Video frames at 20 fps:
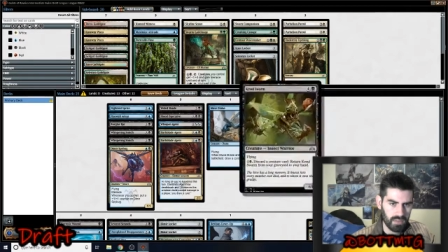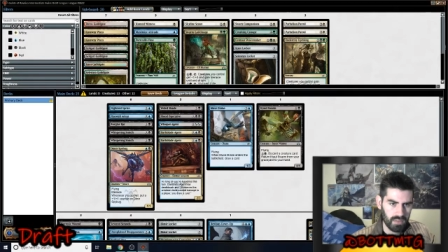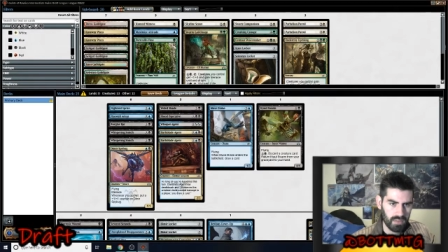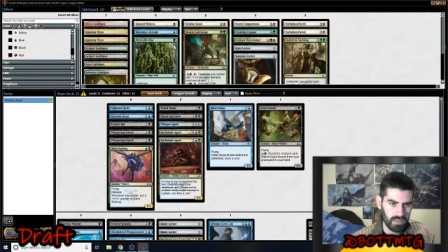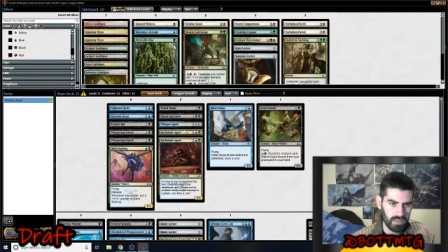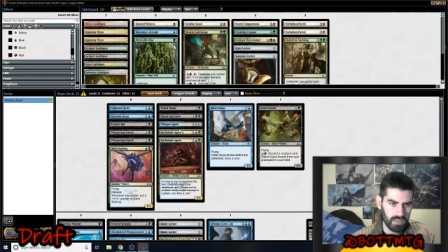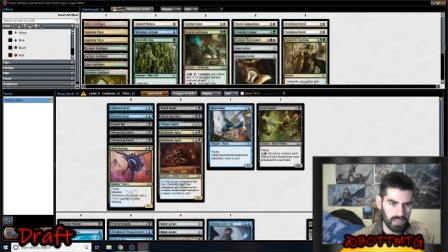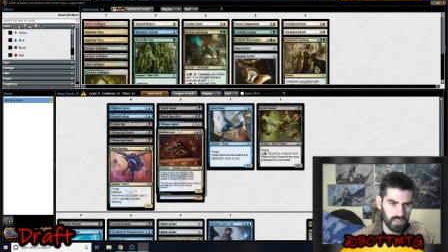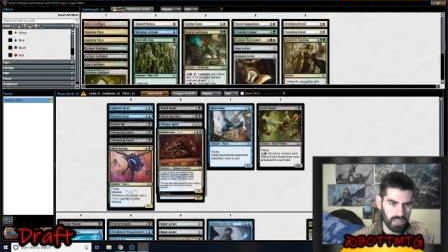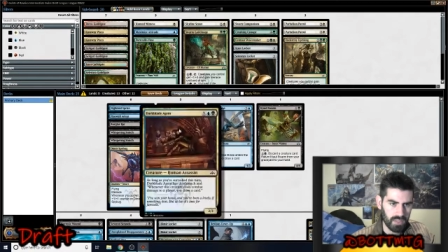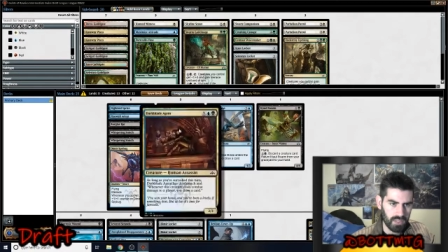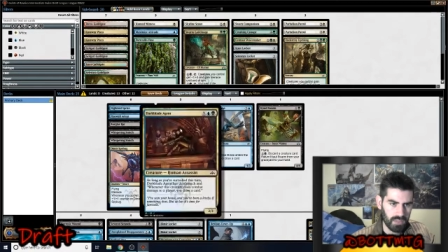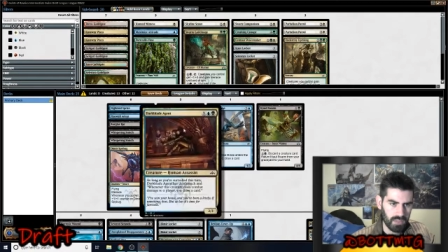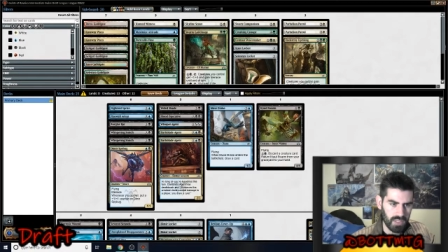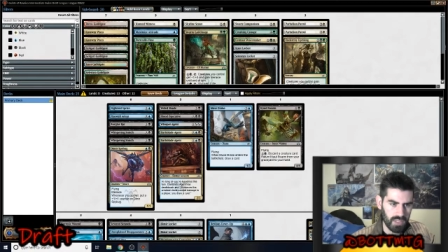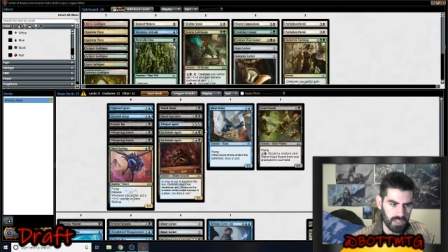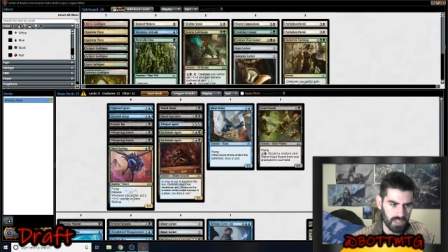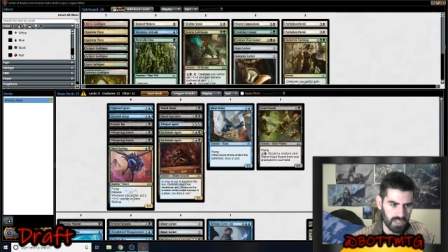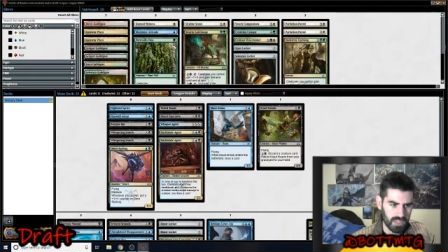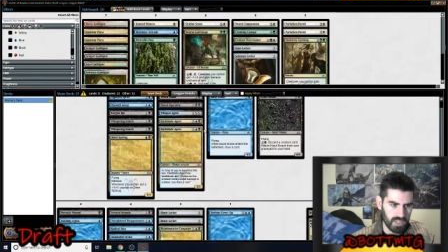Yeah, the
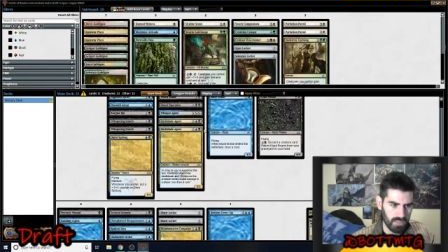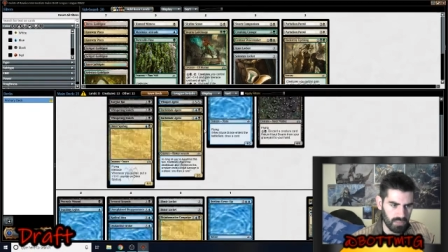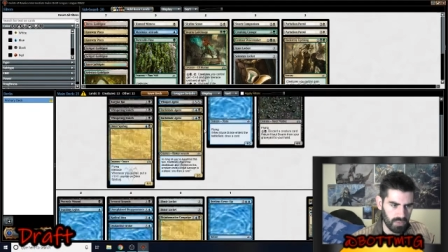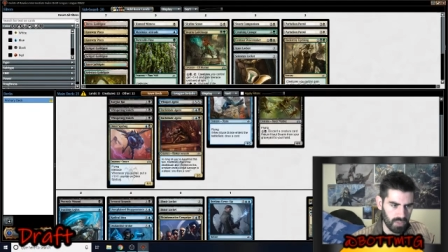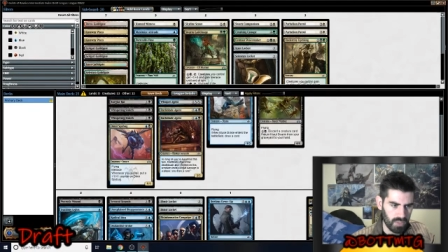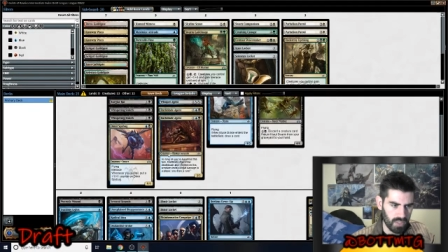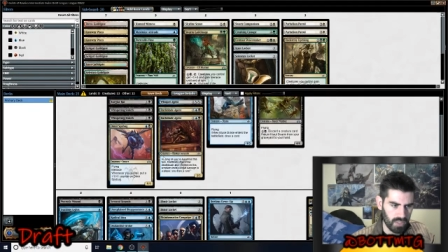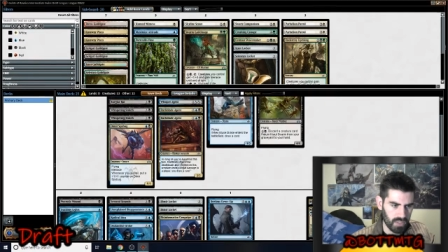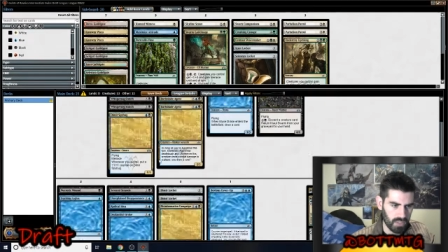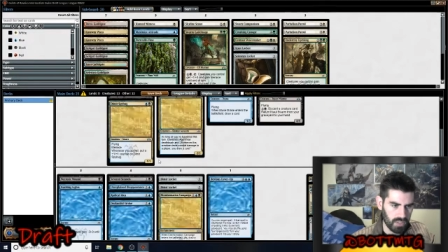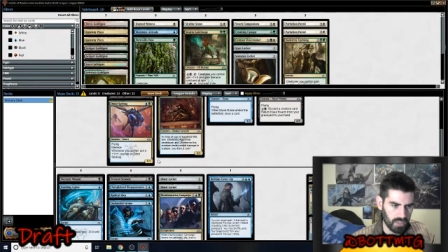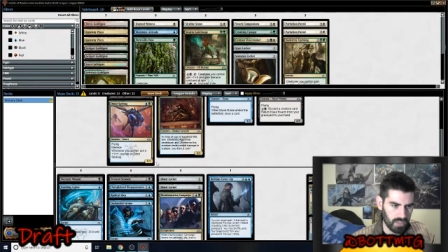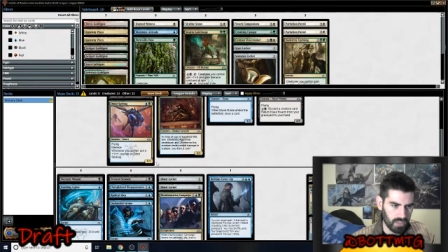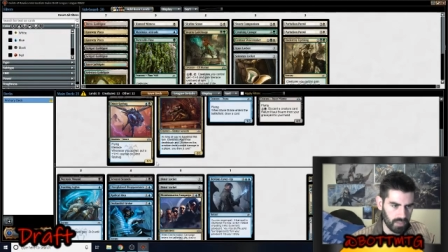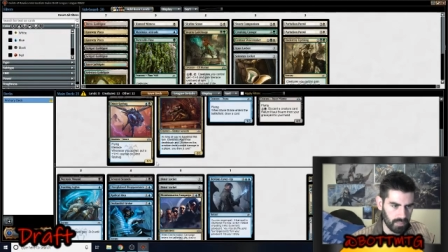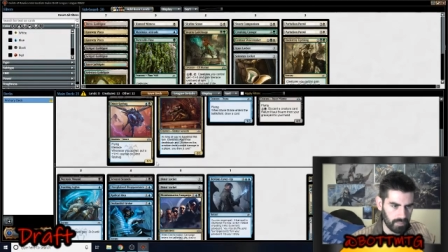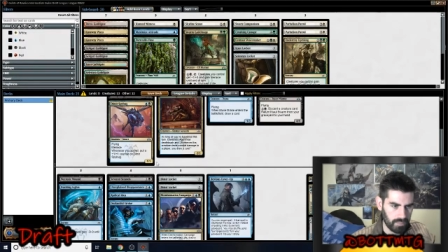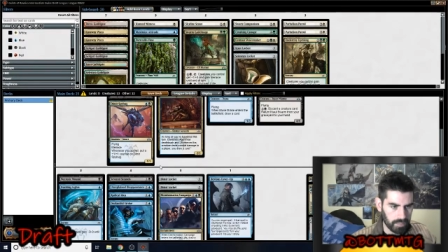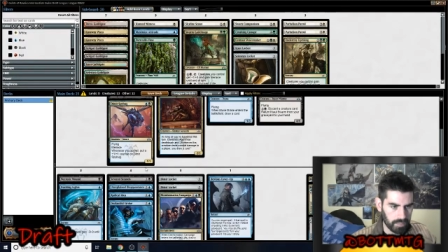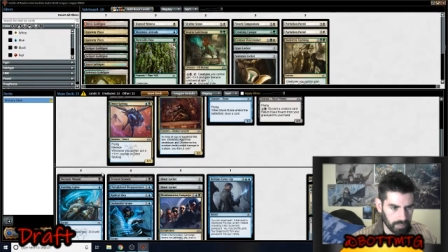creatures seem pretty good.
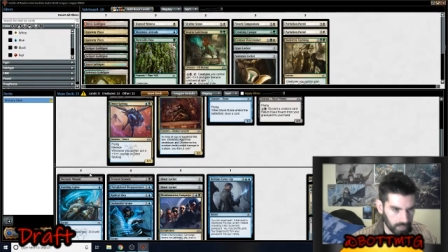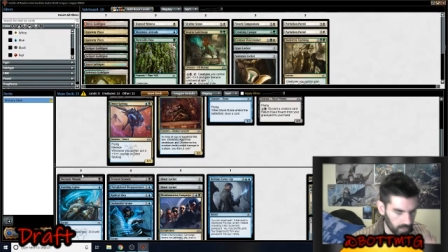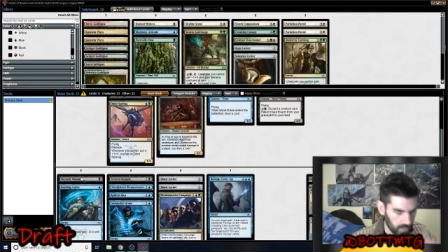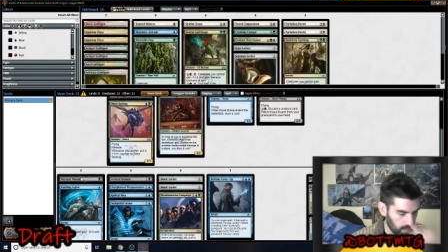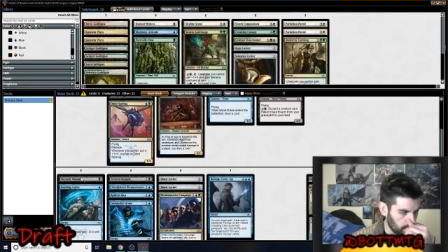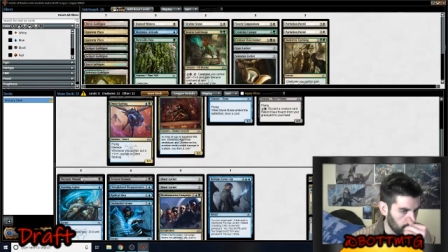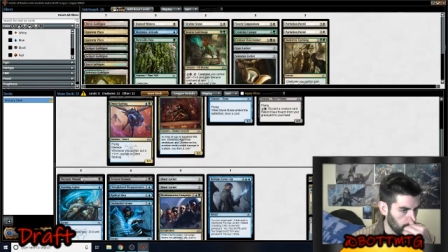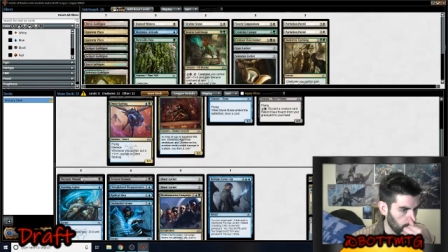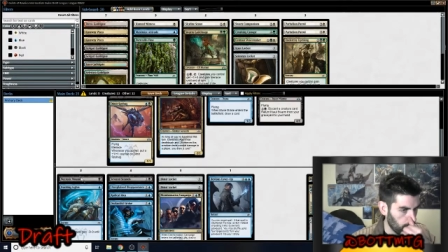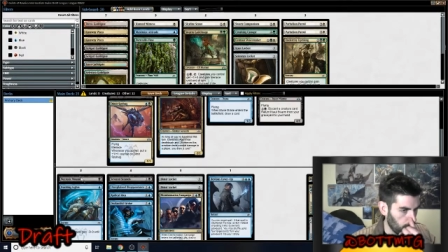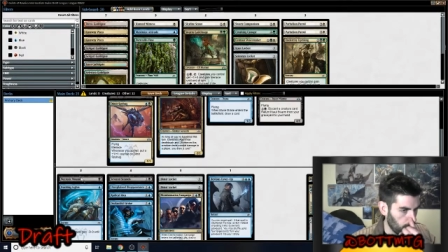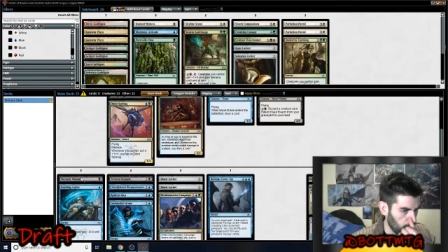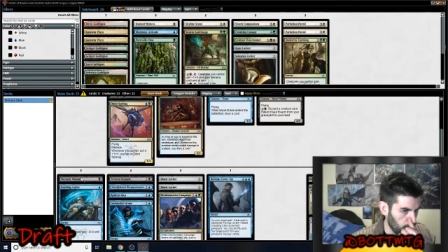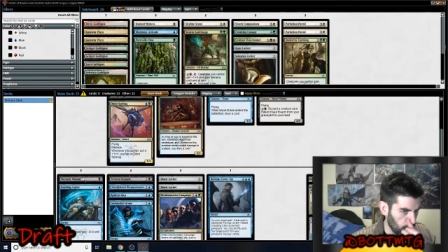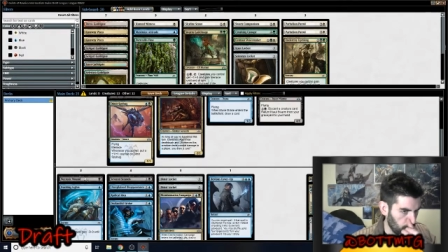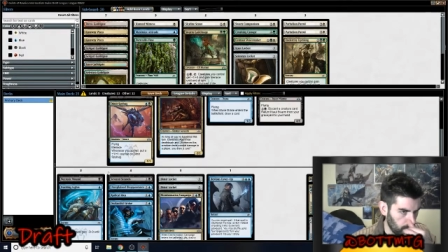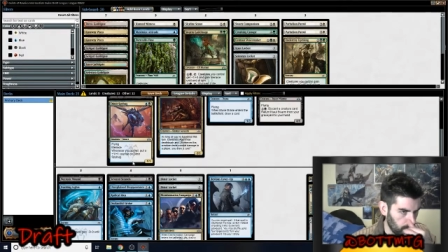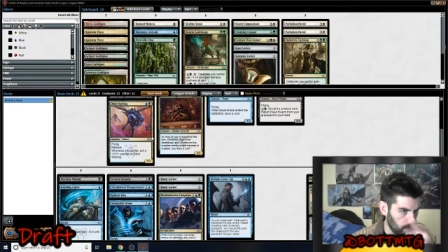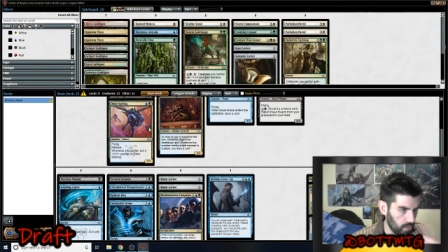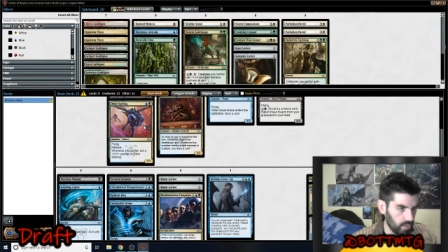
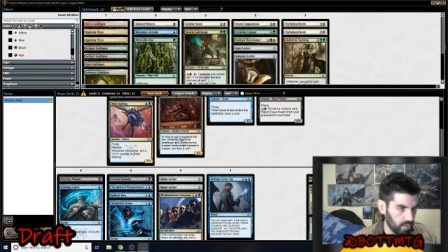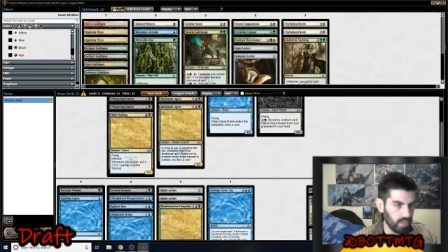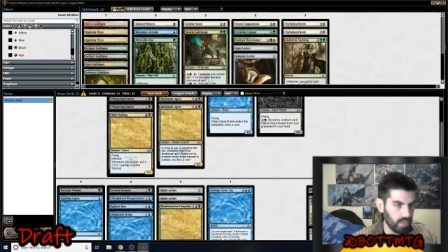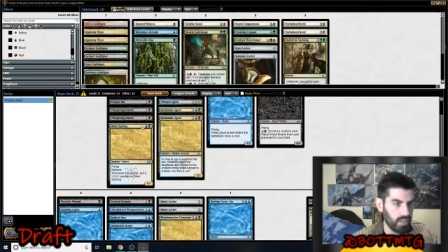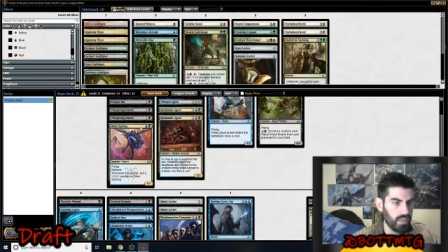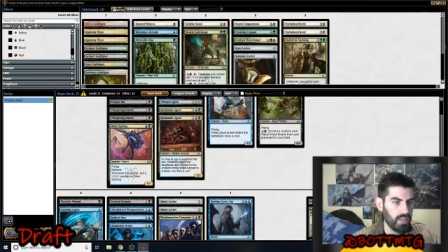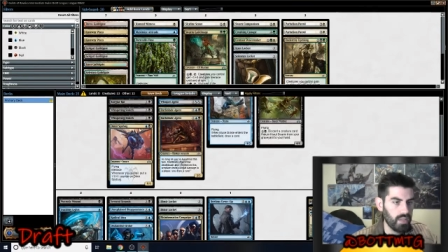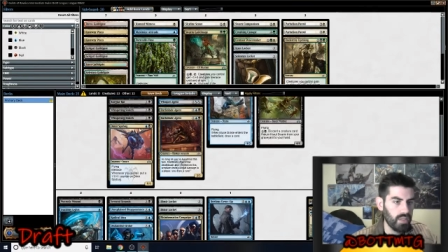Wound.